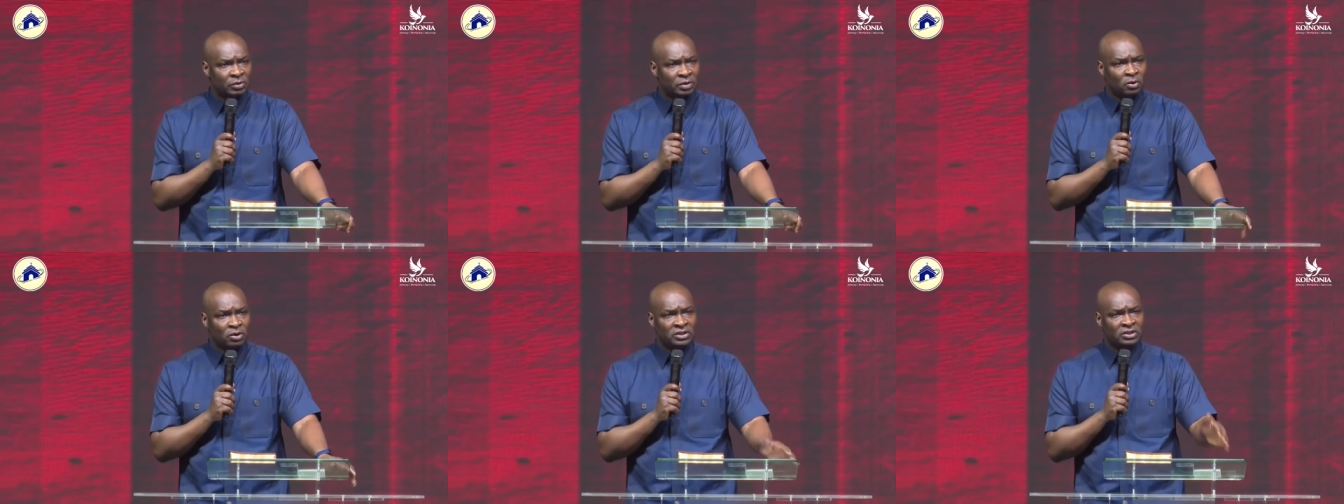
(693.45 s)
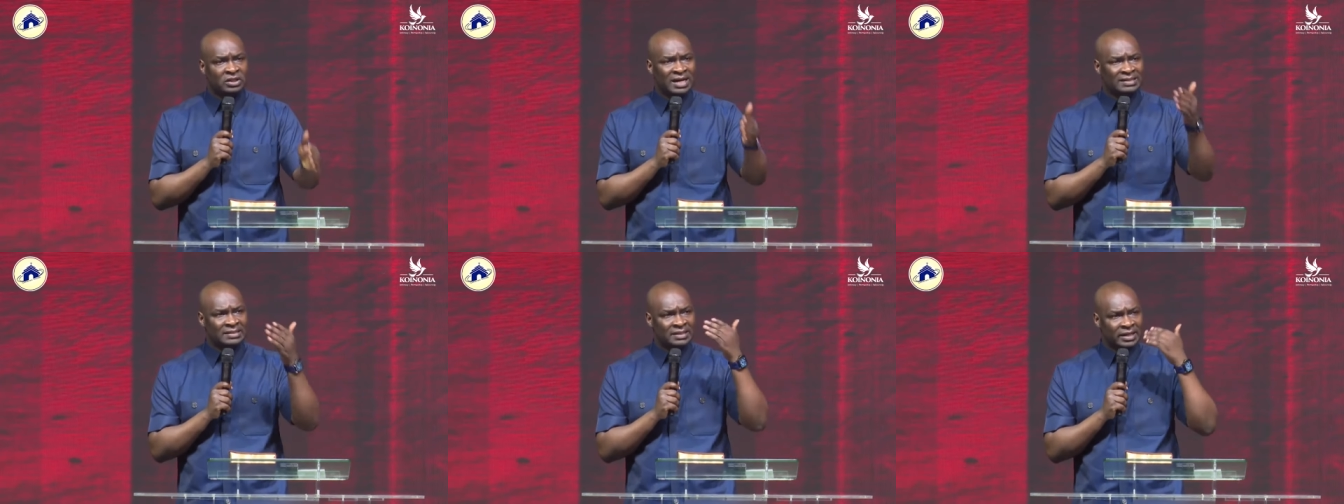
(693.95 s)
We must
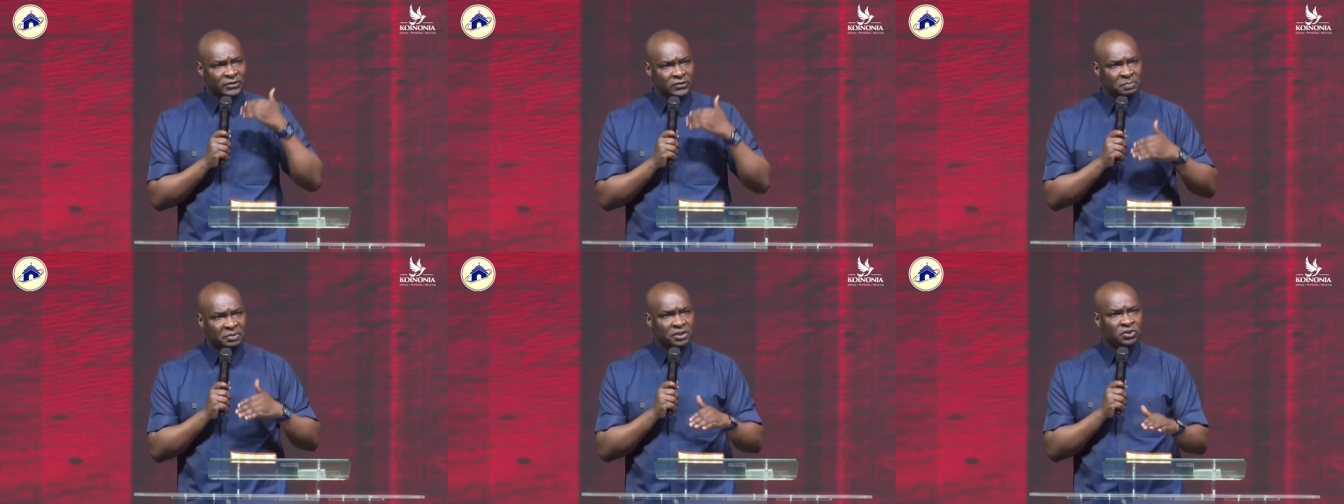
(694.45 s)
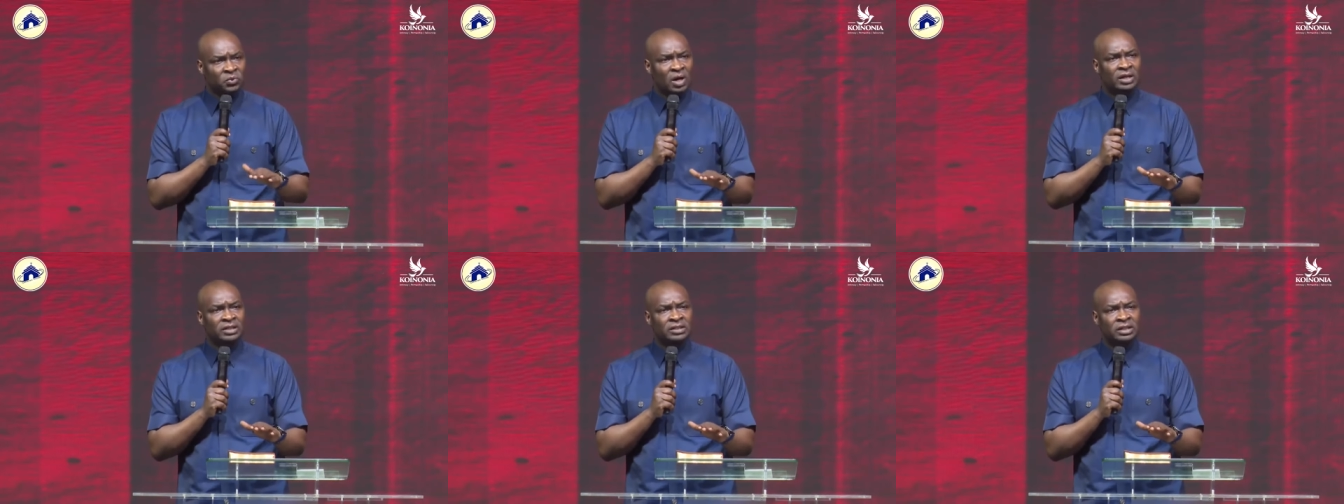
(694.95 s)
translate
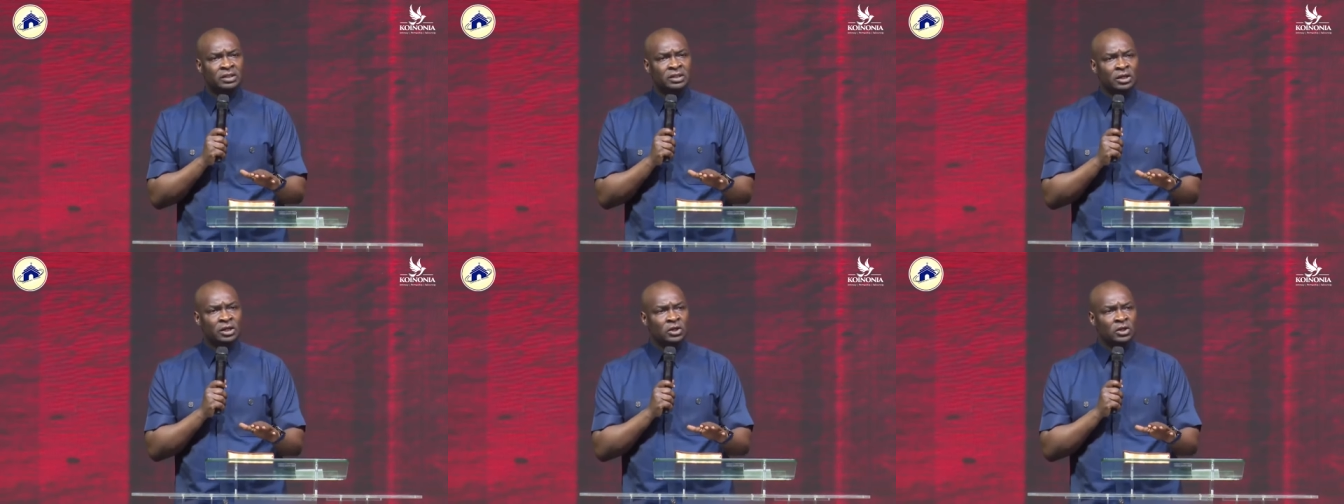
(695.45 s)
spirituality